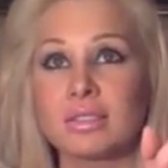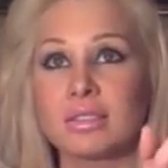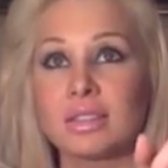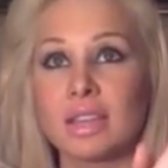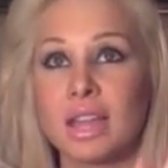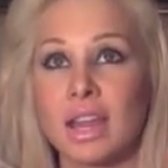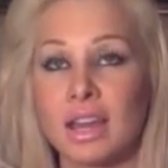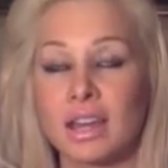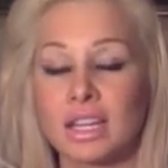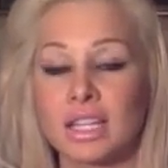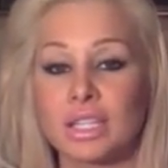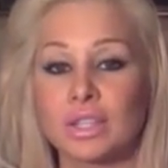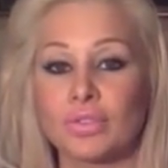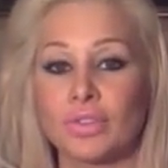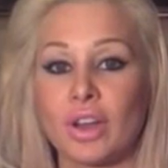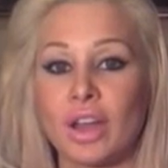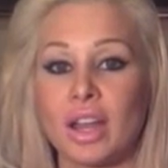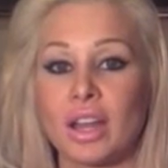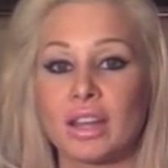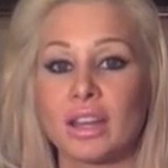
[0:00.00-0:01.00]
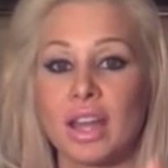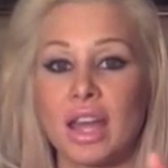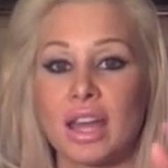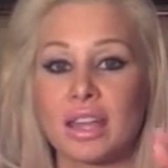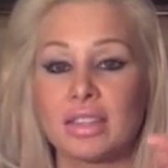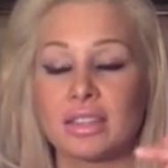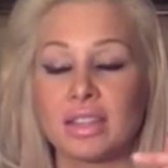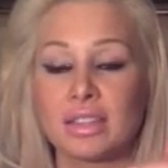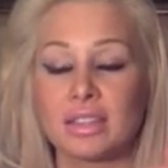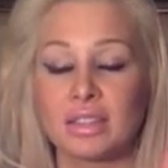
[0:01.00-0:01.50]
Danny's friend
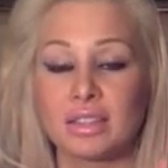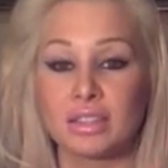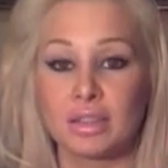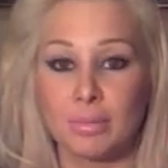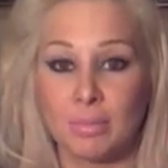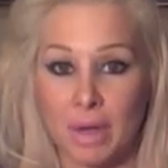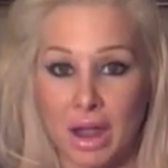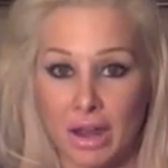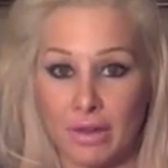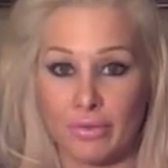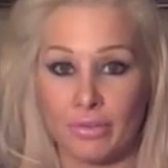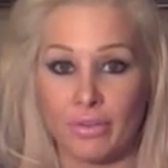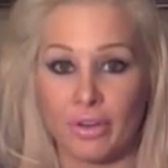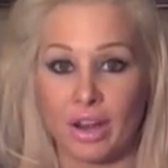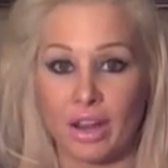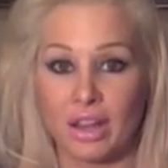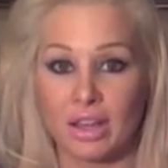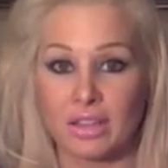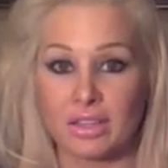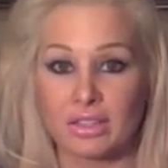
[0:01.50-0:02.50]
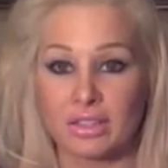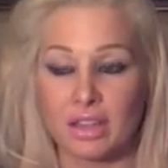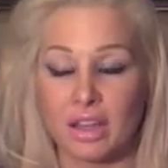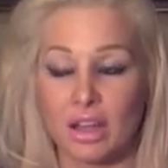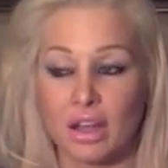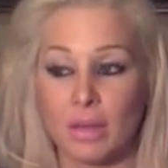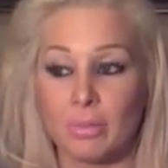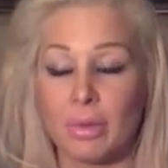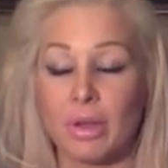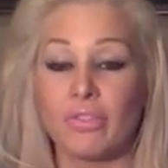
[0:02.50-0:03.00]
as they did to my friends
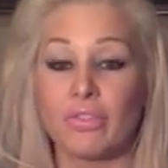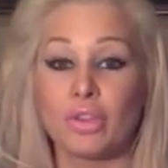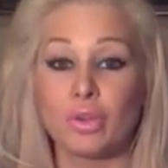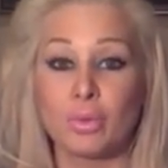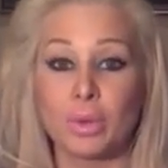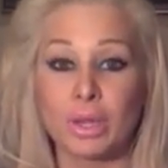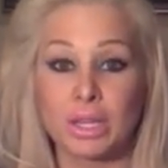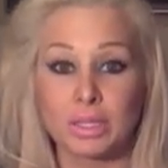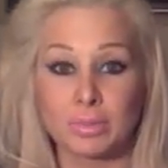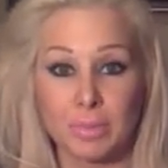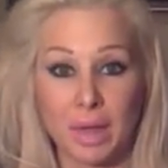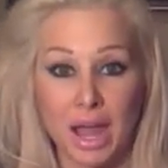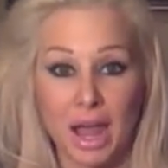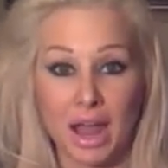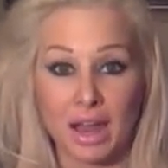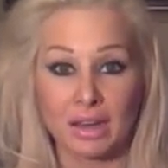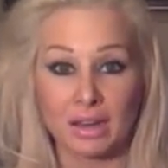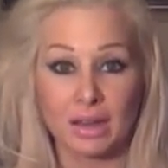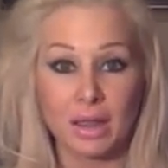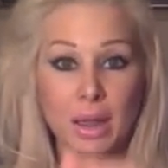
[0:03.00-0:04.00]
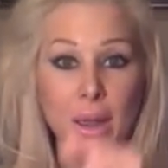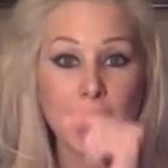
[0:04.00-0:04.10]
a few weeks back.